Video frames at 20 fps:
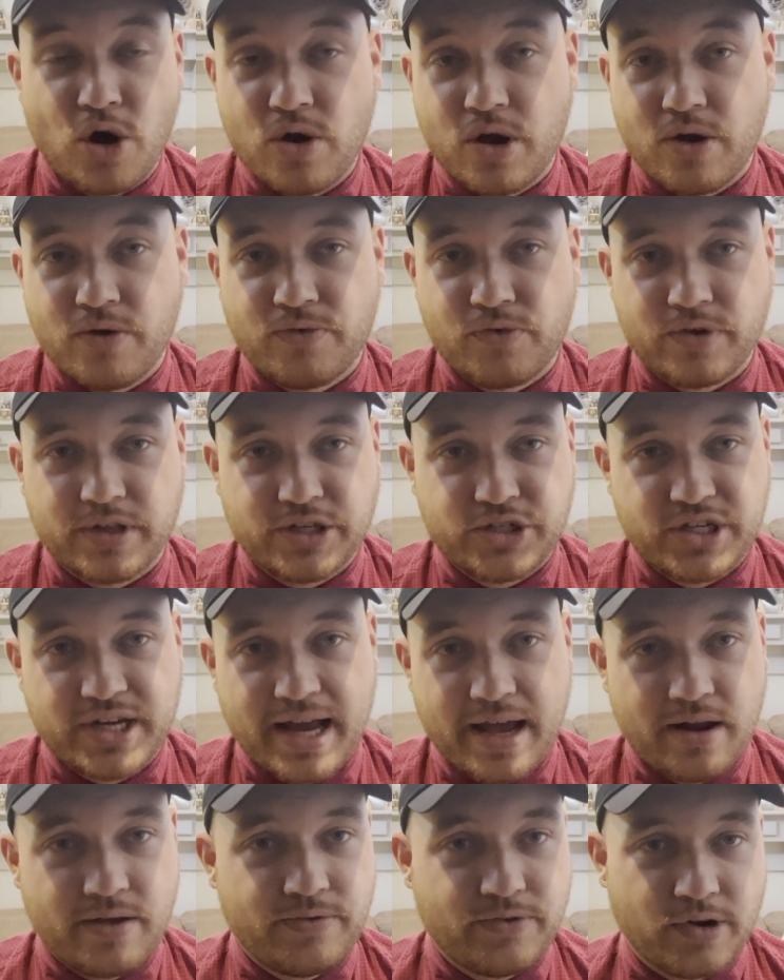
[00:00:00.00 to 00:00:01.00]
for the
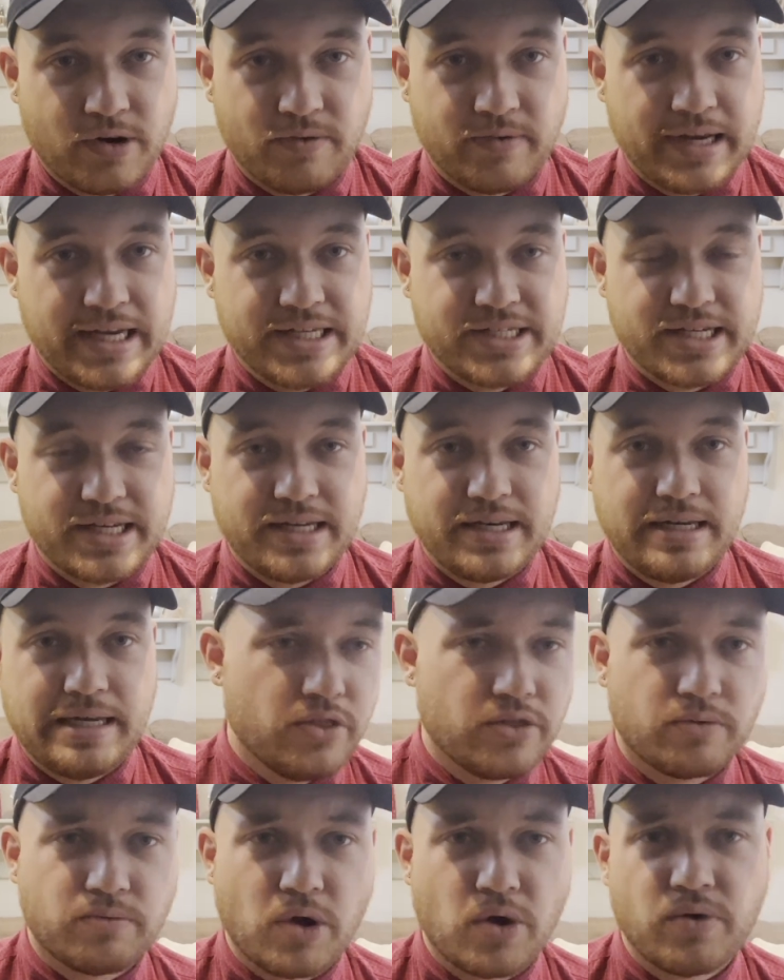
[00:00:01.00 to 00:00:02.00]
channel for a reason.
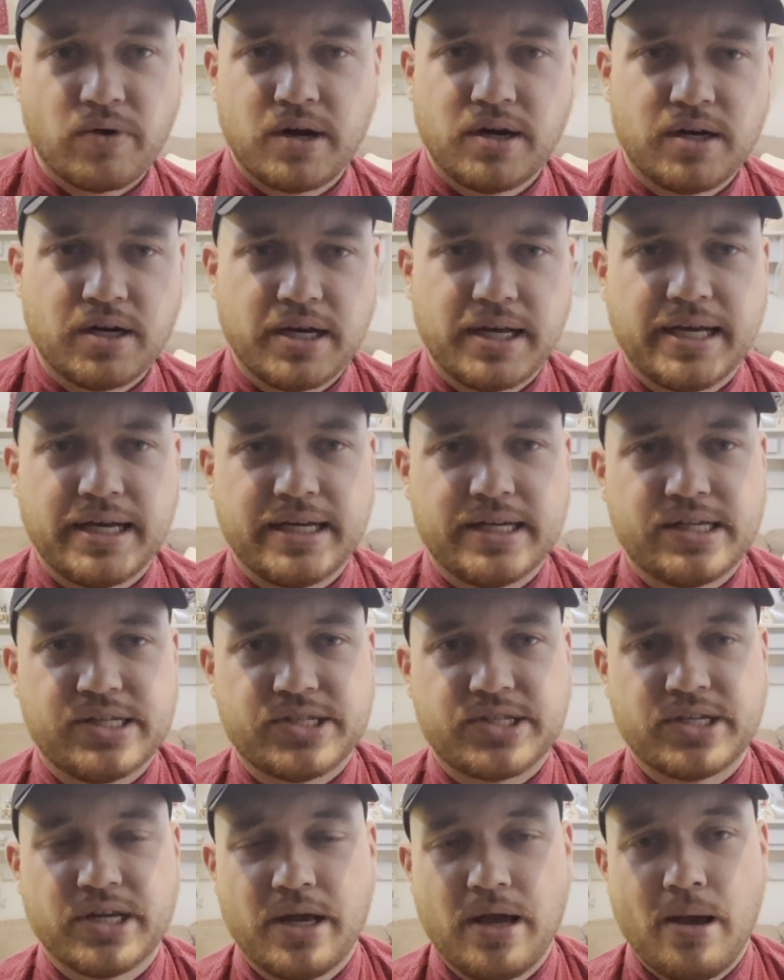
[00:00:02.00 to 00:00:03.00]
The roadrunner
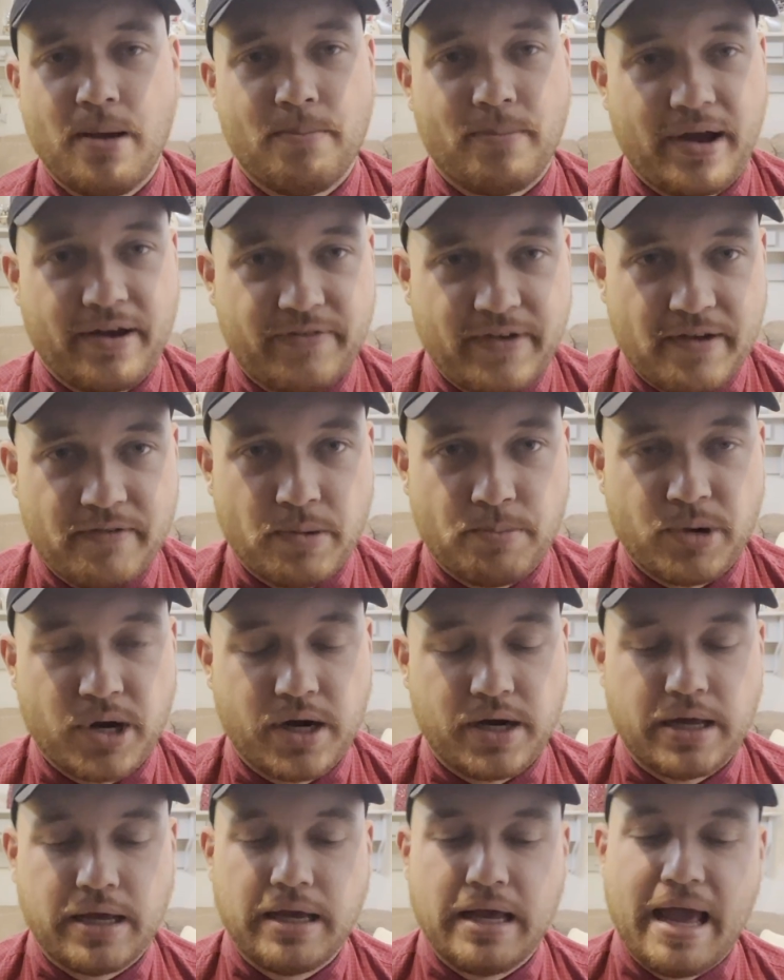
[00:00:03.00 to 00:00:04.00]
is my favorite
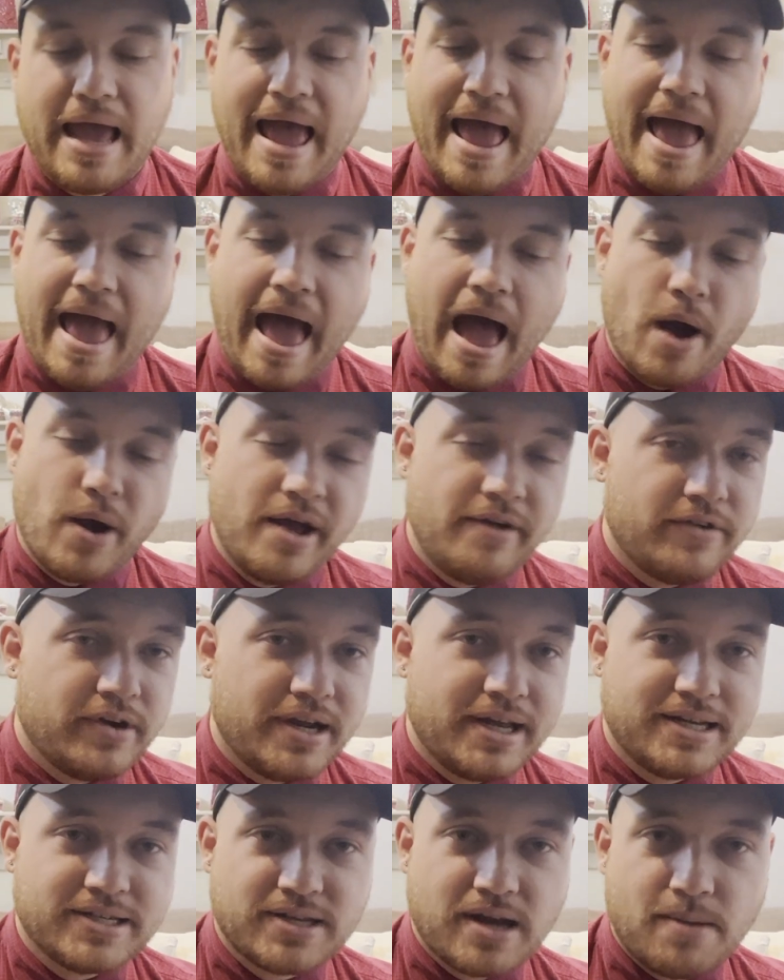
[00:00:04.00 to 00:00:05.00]
bird. However,
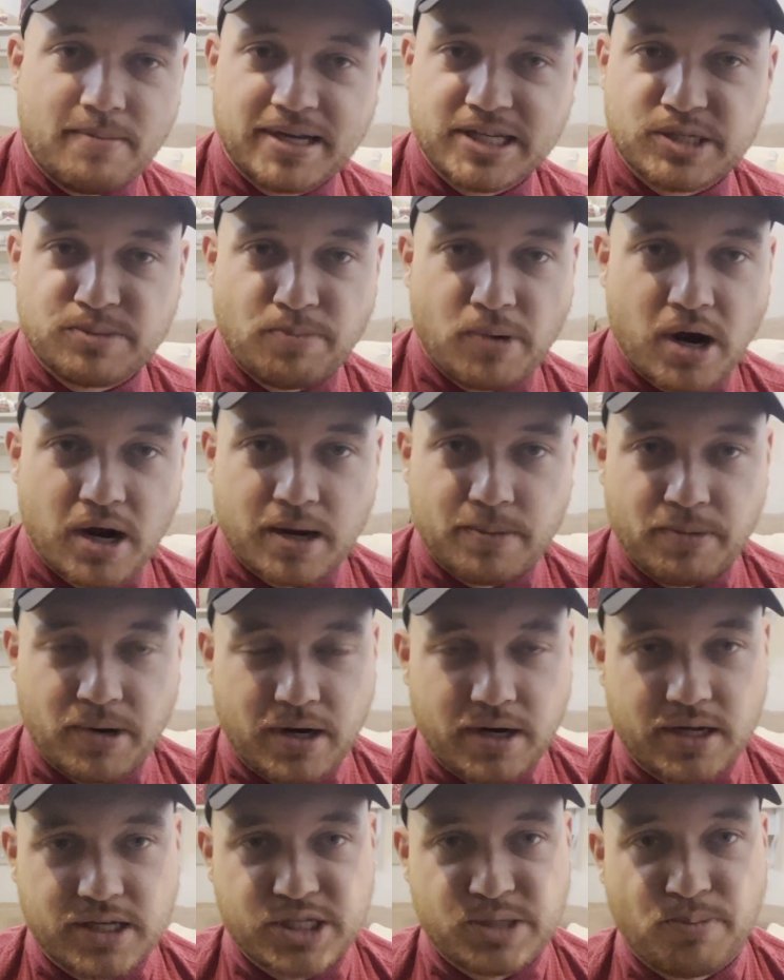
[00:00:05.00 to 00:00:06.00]
it is not my spark
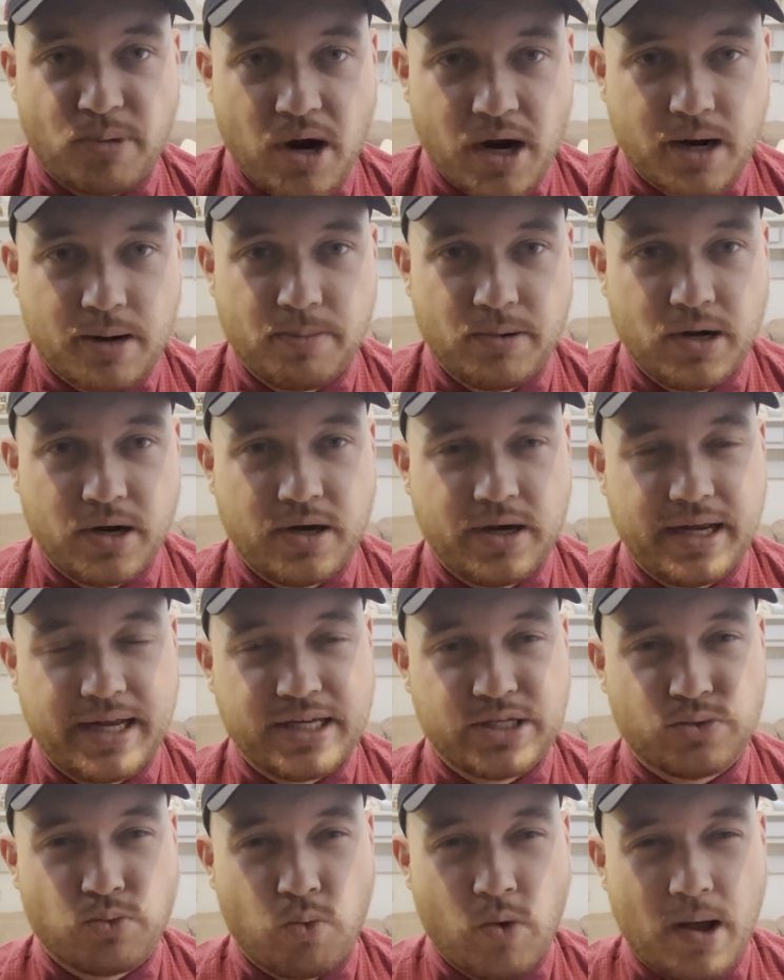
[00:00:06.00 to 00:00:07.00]
bird. A spark bird
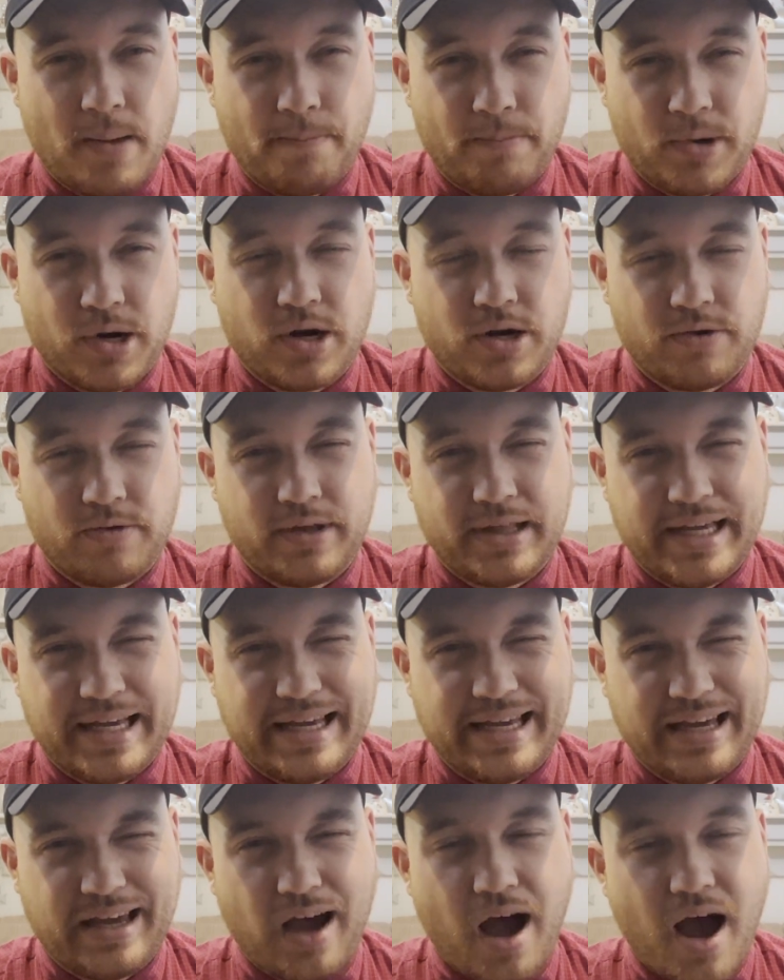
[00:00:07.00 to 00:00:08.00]
is what bird really
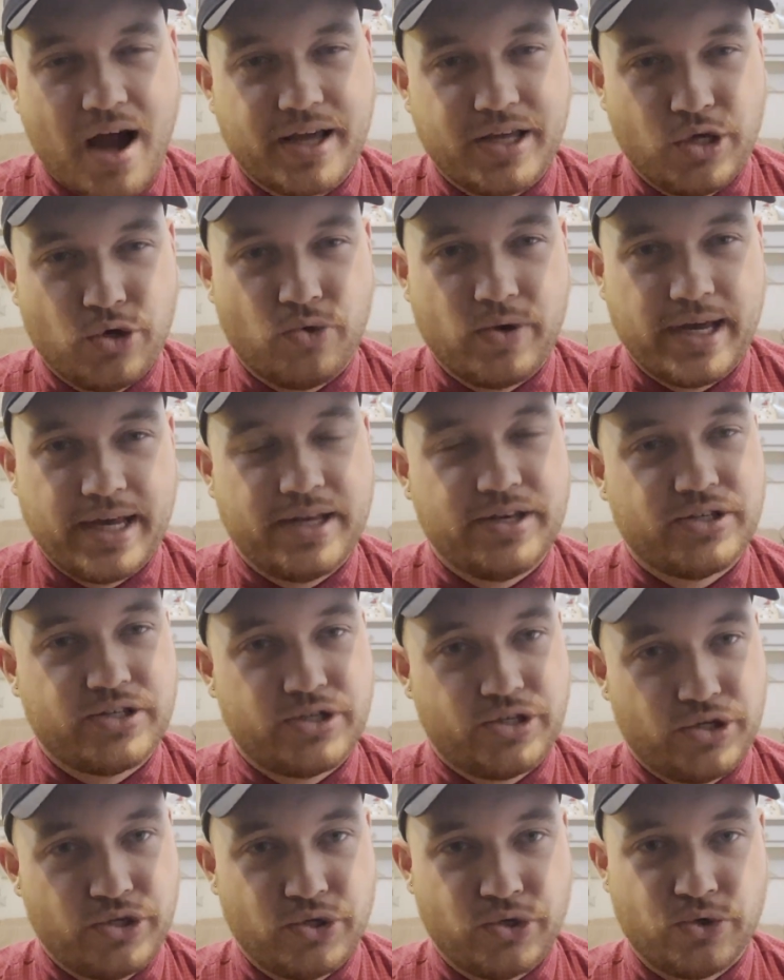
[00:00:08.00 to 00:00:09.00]
got you
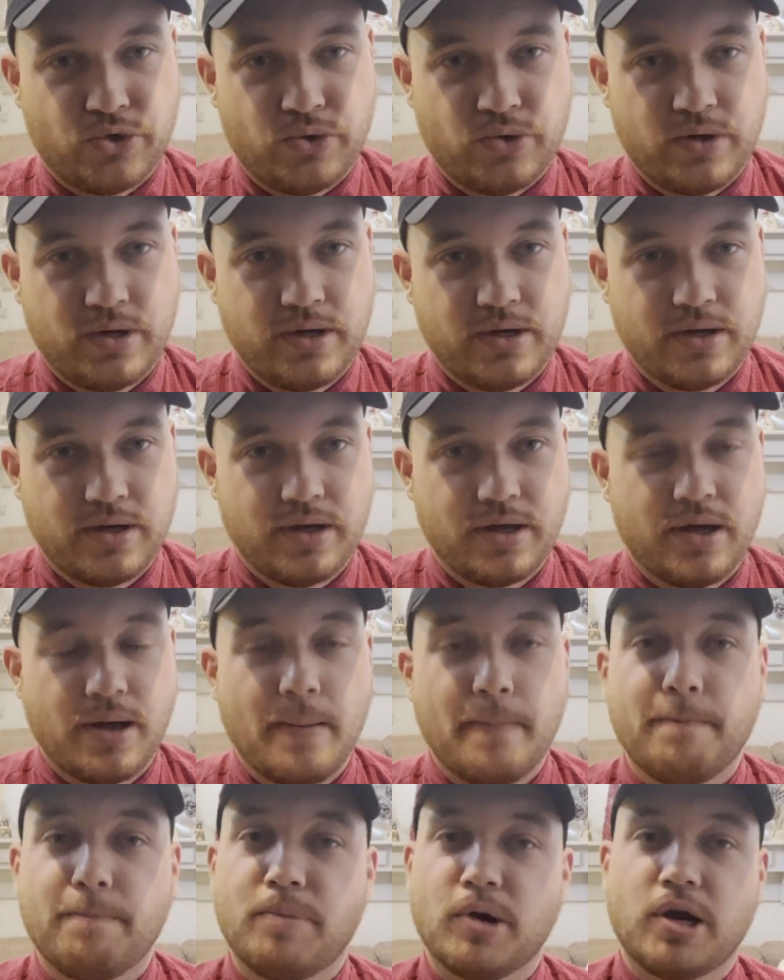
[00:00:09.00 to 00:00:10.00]
into
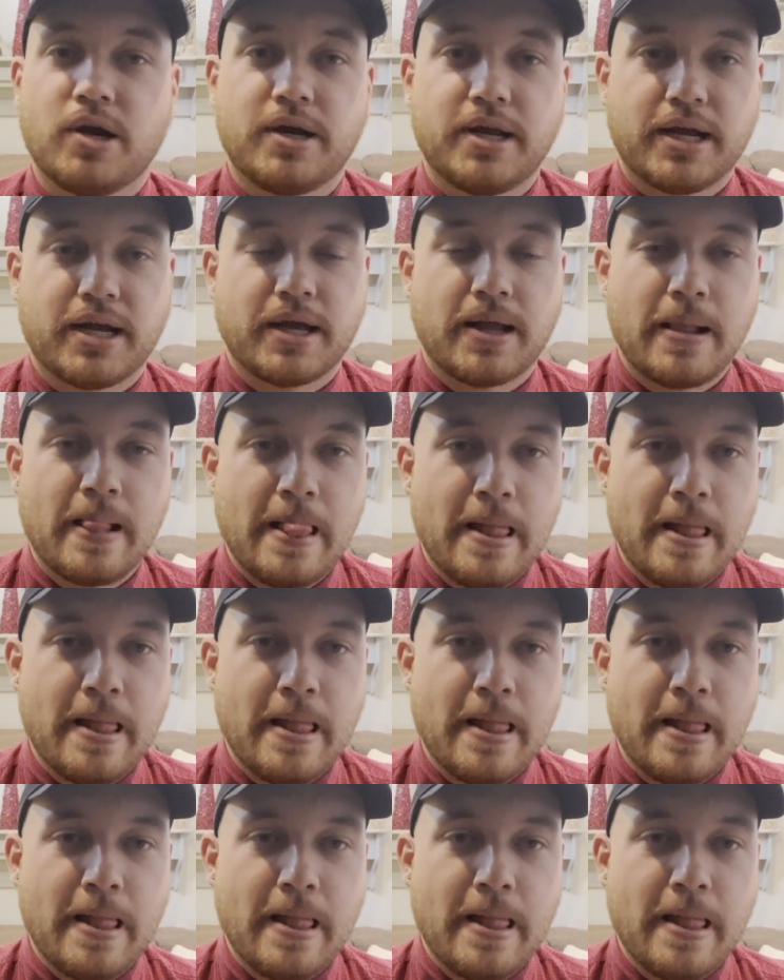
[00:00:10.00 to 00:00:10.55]
birding.